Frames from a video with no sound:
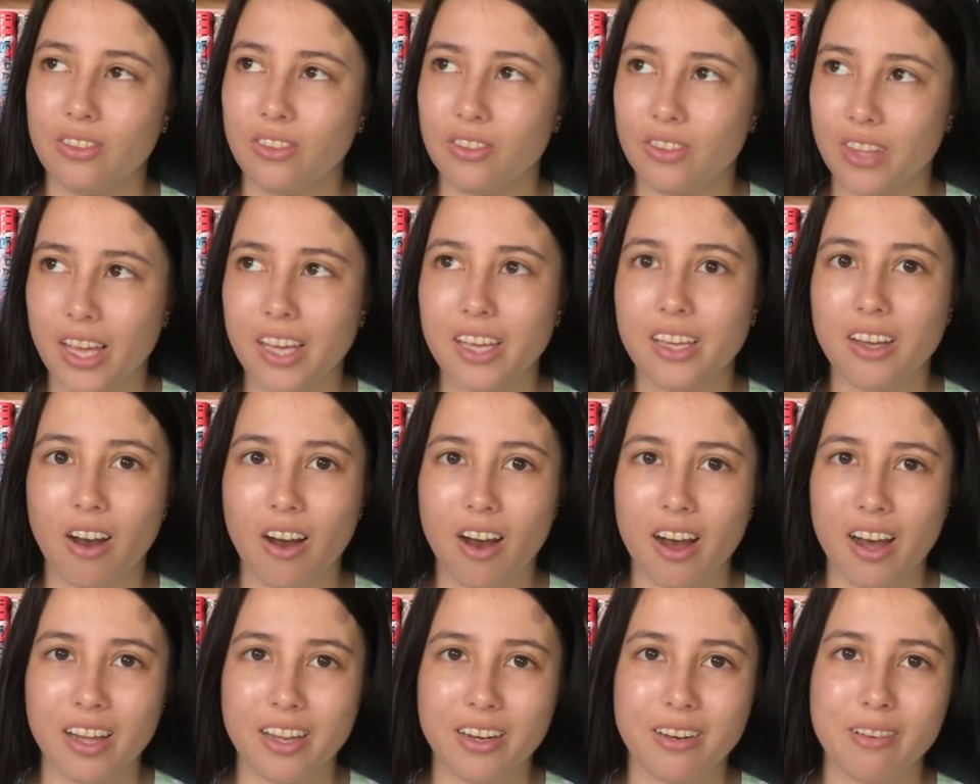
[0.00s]
Thank
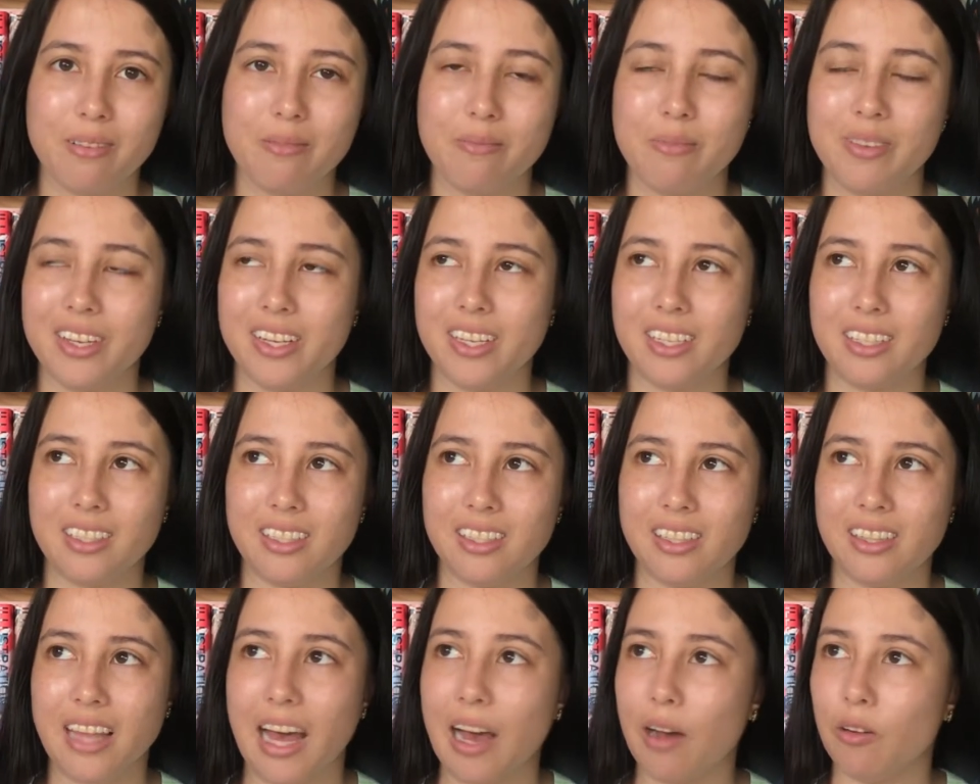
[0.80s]
God,
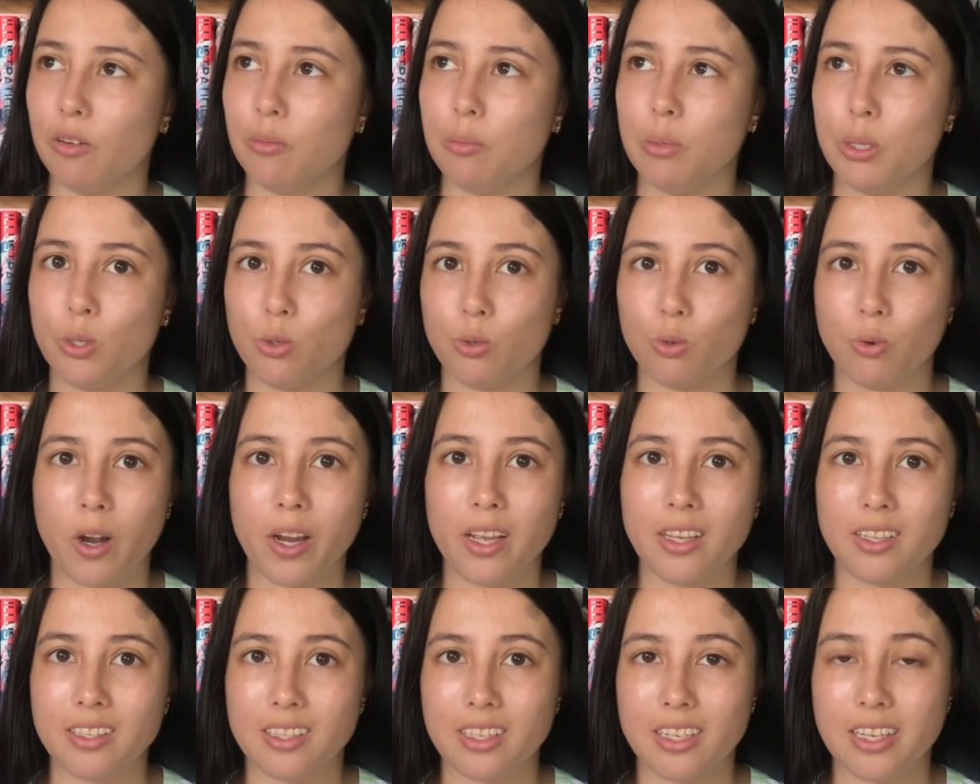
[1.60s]
because that would be
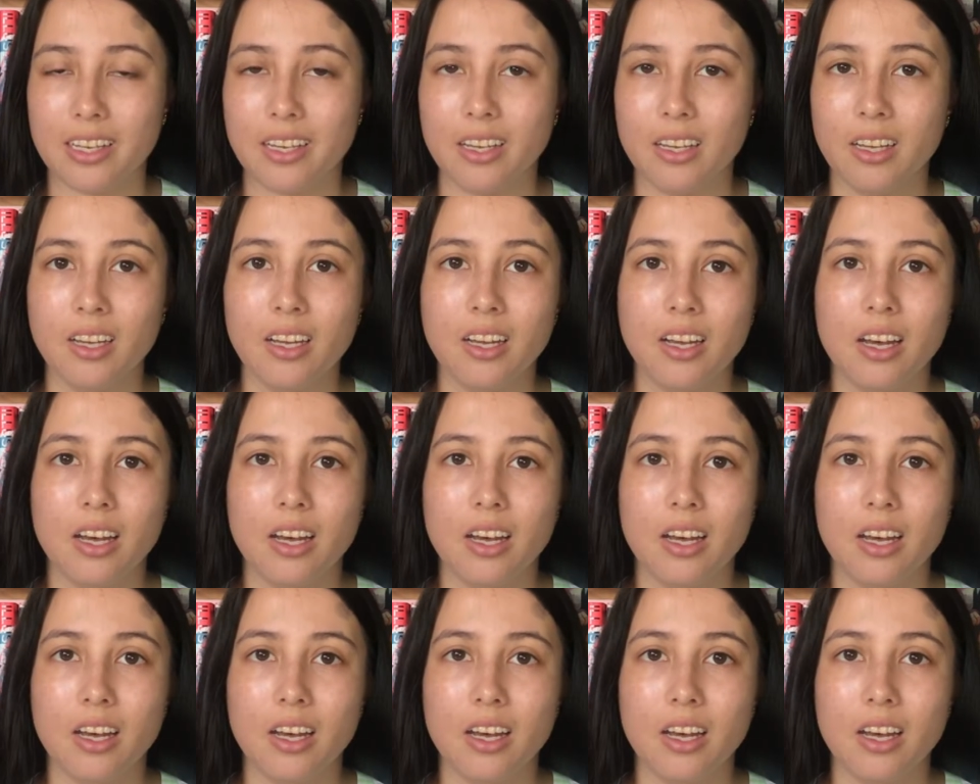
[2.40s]
crazy.